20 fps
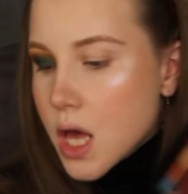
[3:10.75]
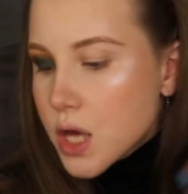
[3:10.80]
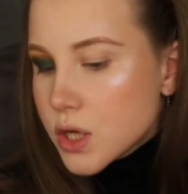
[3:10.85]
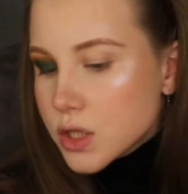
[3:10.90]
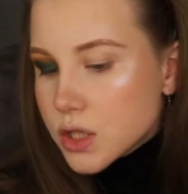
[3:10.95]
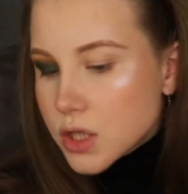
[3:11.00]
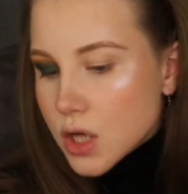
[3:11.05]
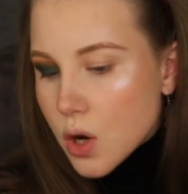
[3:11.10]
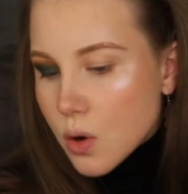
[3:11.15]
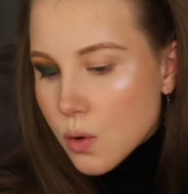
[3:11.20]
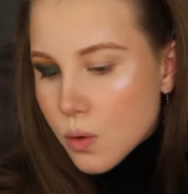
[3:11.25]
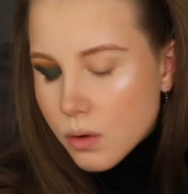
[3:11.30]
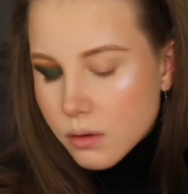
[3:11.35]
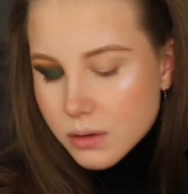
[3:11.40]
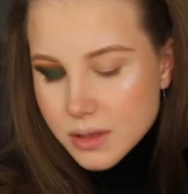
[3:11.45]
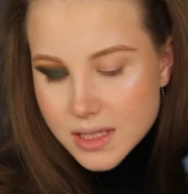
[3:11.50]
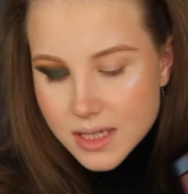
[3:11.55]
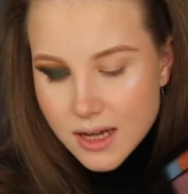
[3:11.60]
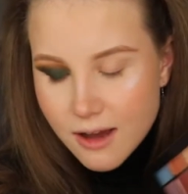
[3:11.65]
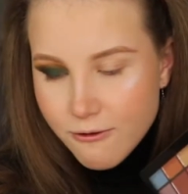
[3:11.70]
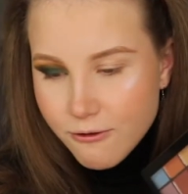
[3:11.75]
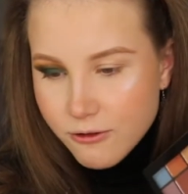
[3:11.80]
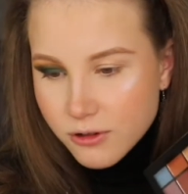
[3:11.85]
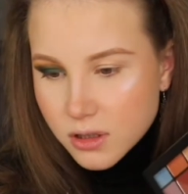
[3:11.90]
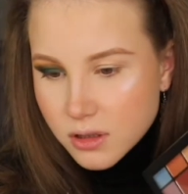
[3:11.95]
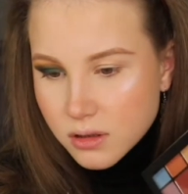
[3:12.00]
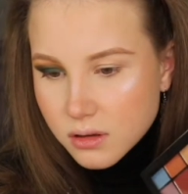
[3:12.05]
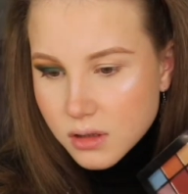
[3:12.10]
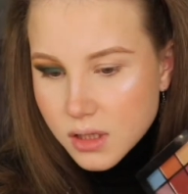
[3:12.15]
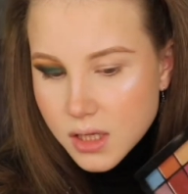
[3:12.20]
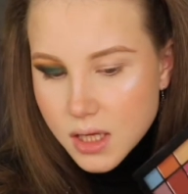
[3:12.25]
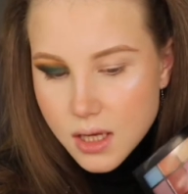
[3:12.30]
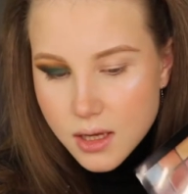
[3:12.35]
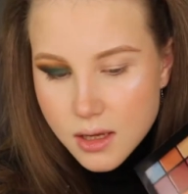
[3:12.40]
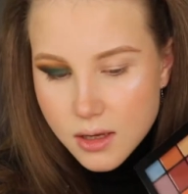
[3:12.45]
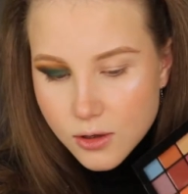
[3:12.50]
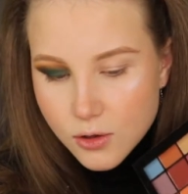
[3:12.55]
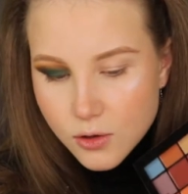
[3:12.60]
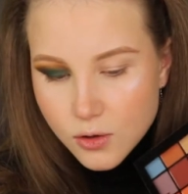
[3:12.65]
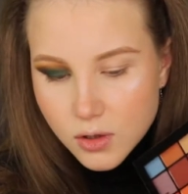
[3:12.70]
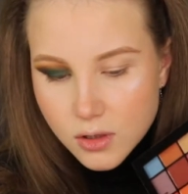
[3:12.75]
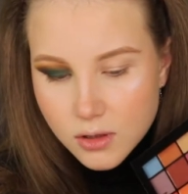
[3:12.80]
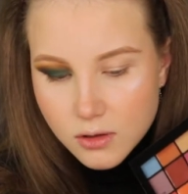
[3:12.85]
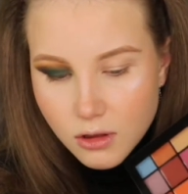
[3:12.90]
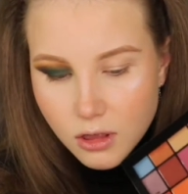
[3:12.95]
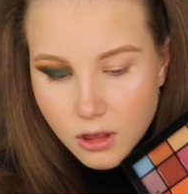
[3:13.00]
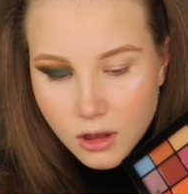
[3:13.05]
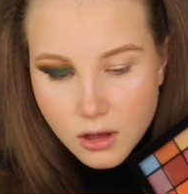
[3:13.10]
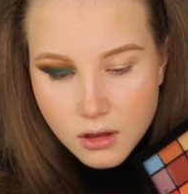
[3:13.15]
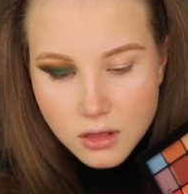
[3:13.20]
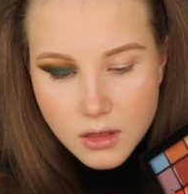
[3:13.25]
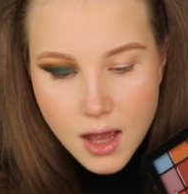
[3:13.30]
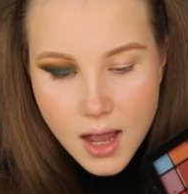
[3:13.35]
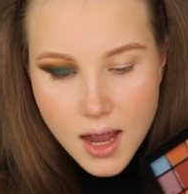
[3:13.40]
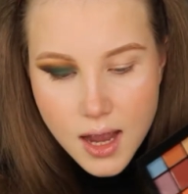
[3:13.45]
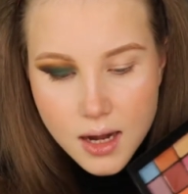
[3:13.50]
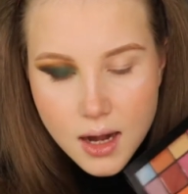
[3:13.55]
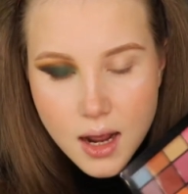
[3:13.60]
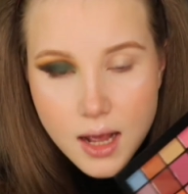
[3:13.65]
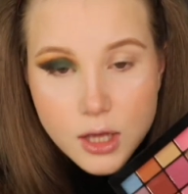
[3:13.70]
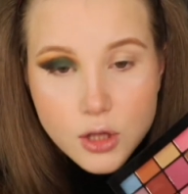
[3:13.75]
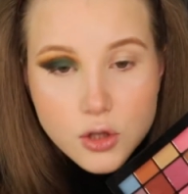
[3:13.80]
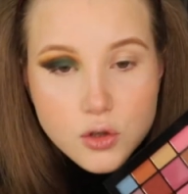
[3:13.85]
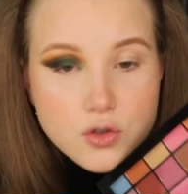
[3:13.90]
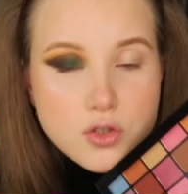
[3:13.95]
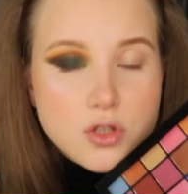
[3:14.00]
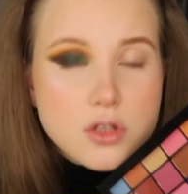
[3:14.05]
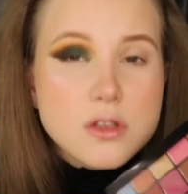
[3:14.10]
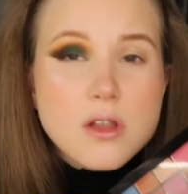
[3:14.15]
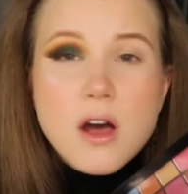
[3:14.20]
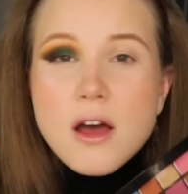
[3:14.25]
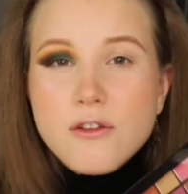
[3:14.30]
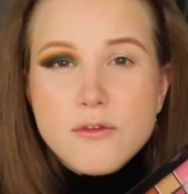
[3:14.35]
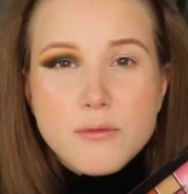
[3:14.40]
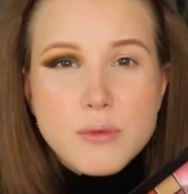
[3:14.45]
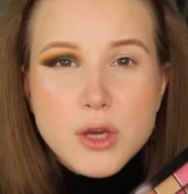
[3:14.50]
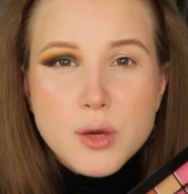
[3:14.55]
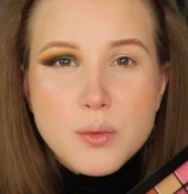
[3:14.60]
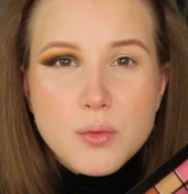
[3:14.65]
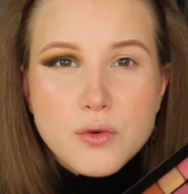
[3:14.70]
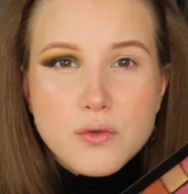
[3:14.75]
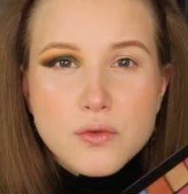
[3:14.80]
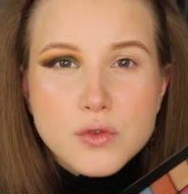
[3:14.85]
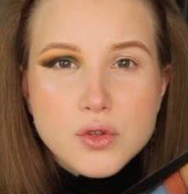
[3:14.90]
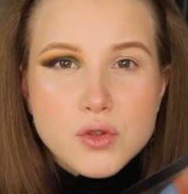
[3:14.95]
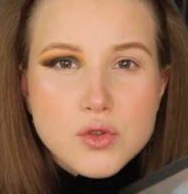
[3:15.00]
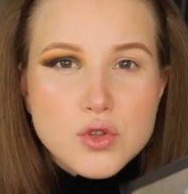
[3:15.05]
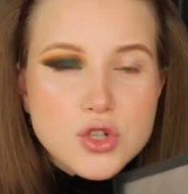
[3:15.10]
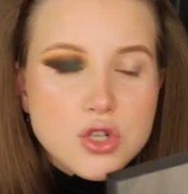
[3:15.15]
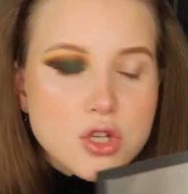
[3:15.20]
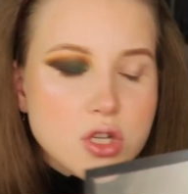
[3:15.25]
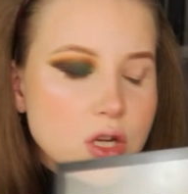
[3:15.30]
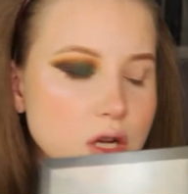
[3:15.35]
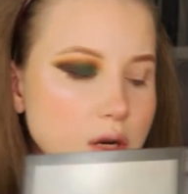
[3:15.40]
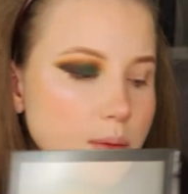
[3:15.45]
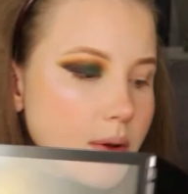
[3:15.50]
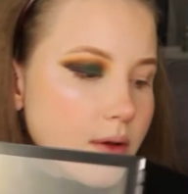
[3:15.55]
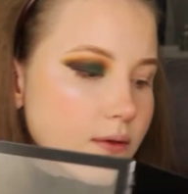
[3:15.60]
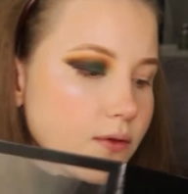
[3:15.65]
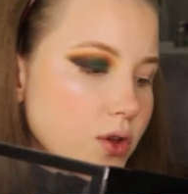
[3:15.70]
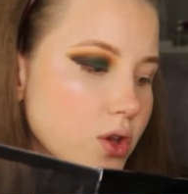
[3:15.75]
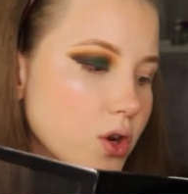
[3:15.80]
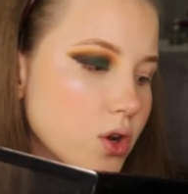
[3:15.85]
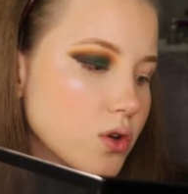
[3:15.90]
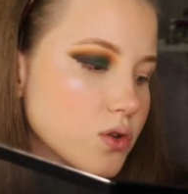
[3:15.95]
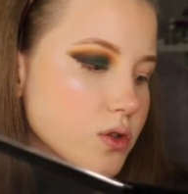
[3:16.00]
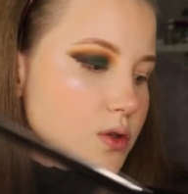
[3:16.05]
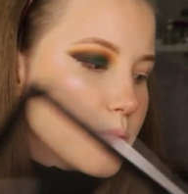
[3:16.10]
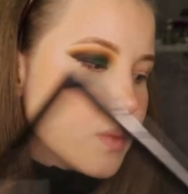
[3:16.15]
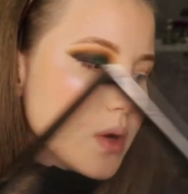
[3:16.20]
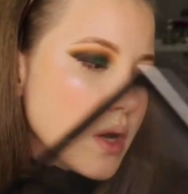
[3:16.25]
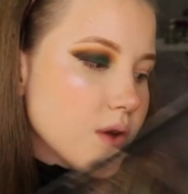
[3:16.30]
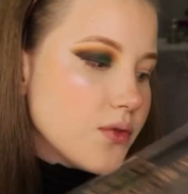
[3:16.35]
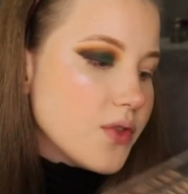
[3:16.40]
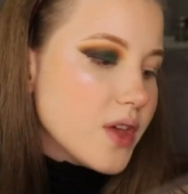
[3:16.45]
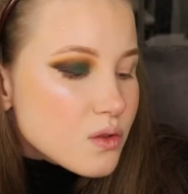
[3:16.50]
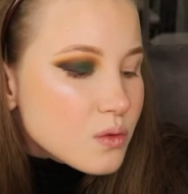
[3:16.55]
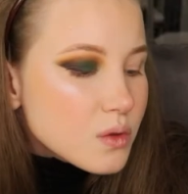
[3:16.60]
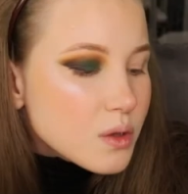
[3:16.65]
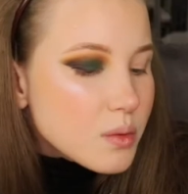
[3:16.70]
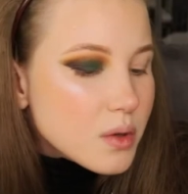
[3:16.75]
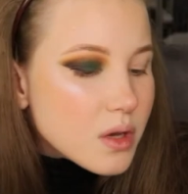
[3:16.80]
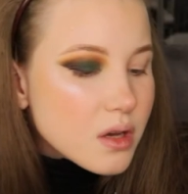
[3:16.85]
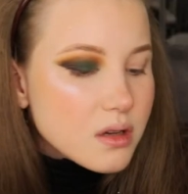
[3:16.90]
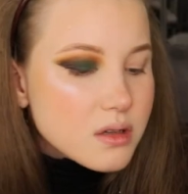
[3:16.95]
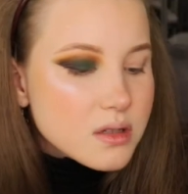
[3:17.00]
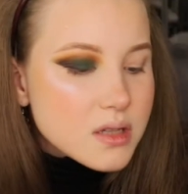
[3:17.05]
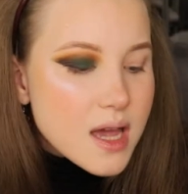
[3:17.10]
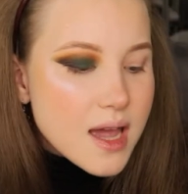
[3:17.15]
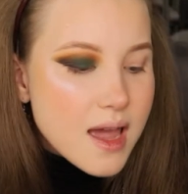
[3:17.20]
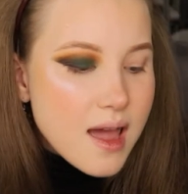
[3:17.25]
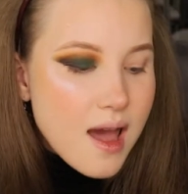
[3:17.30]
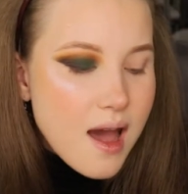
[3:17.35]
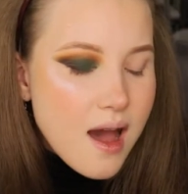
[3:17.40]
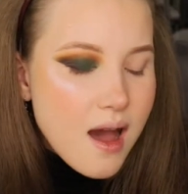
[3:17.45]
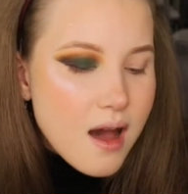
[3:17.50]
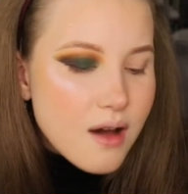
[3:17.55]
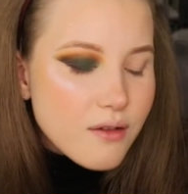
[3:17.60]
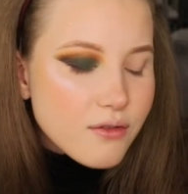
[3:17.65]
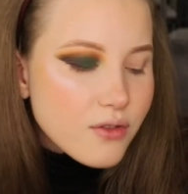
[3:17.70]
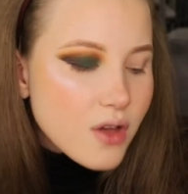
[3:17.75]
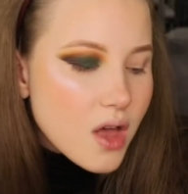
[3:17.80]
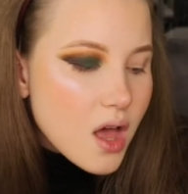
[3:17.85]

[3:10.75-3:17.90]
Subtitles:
So definitely you can think that I use a lot of Makeup Revolution in my videos, but only because I have